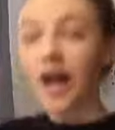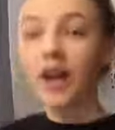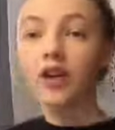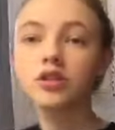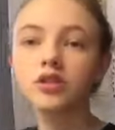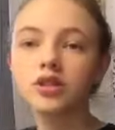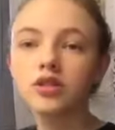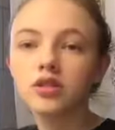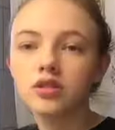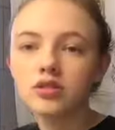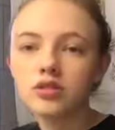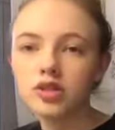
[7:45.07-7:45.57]
I
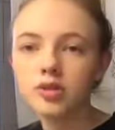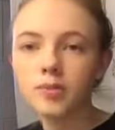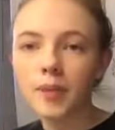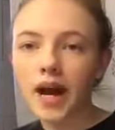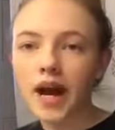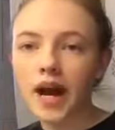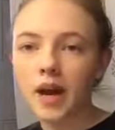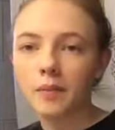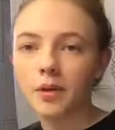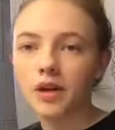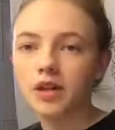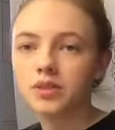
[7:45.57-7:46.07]
also don't do
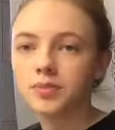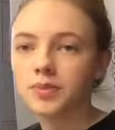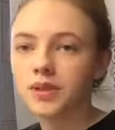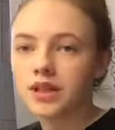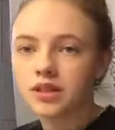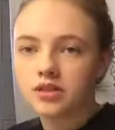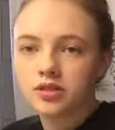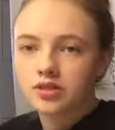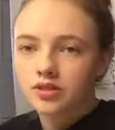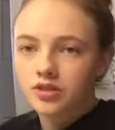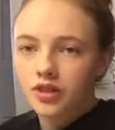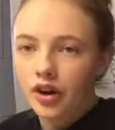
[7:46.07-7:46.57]
my eyebrows
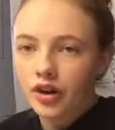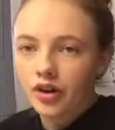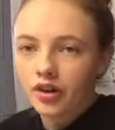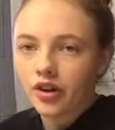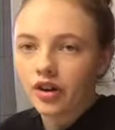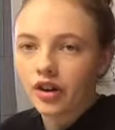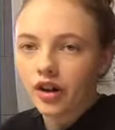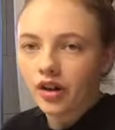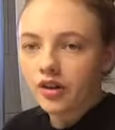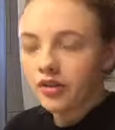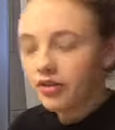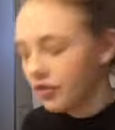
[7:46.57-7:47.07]
because they're dark
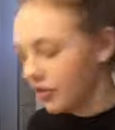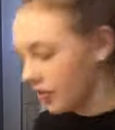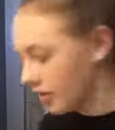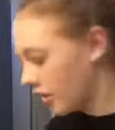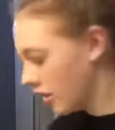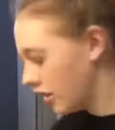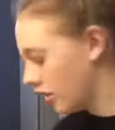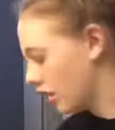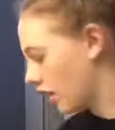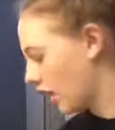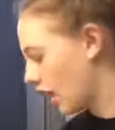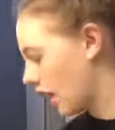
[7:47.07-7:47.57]
enough
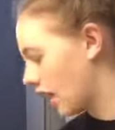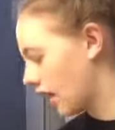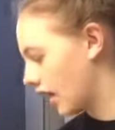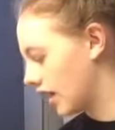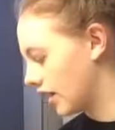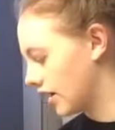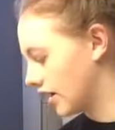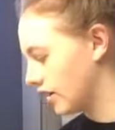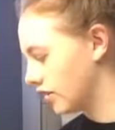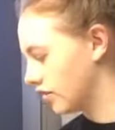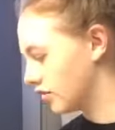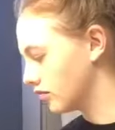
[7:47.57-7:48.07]

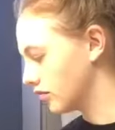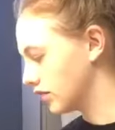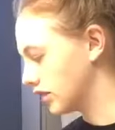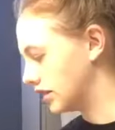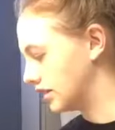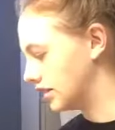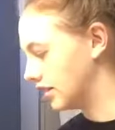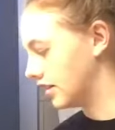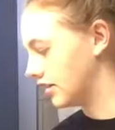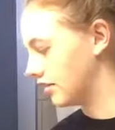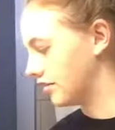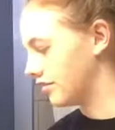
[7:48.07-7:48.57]
and I don't
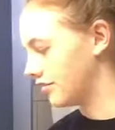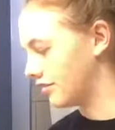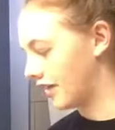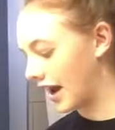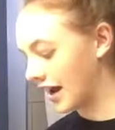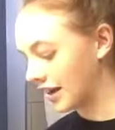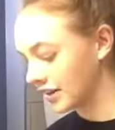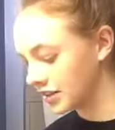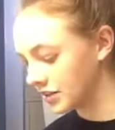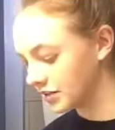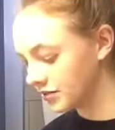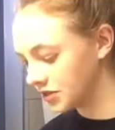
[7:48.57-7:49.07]
really see the
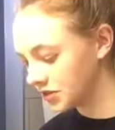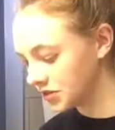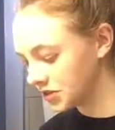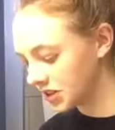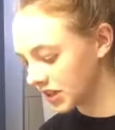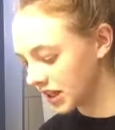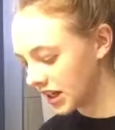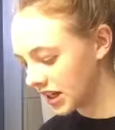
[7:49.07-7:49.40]
fact of doing